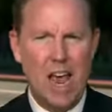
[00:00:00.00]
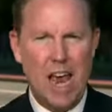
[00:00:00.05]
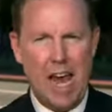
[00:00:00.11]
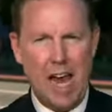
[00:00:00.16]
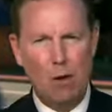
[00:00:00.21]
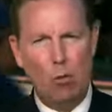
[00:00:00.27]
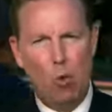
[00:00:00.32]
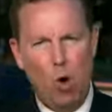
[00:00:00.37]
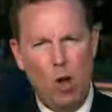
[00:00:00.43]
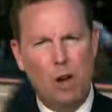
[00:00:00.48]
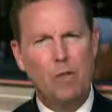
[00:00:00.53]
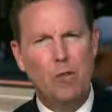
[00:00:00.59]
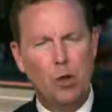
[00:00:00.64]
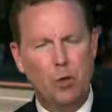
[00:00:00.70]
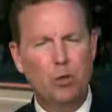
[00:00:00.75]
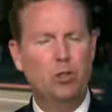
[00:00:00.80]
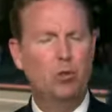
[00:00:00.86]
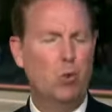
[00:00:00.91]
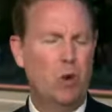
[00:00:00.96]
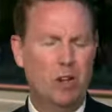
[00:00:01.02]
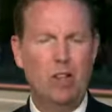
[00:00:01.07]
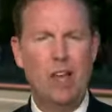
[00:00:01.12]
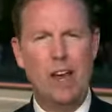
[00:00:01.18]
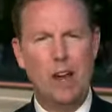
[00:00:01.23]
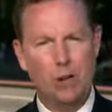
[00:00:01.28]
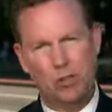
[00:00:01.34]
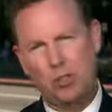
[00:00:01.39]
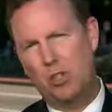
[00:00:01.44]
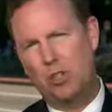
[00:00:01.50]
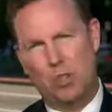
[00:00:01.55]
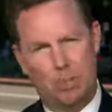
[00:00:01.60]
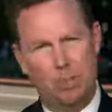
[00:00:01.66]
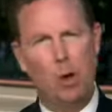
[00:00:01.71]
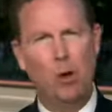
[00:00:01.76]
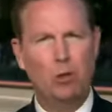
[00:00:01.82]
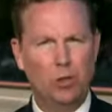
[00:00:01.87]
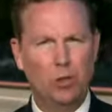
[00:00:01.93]
And one of those three layers is
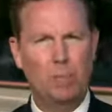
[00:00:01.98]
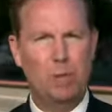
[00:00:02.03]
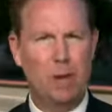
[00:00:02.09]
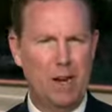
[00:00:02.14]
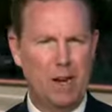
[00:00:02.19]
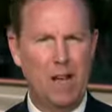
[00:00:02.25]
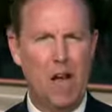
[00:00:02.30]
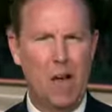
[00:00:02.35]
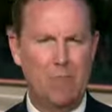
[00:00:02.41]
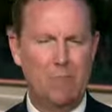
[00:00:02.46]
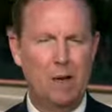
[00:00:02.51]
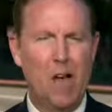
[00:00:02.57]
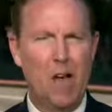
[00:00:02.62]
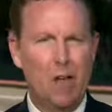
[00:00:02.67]
supposed to pick up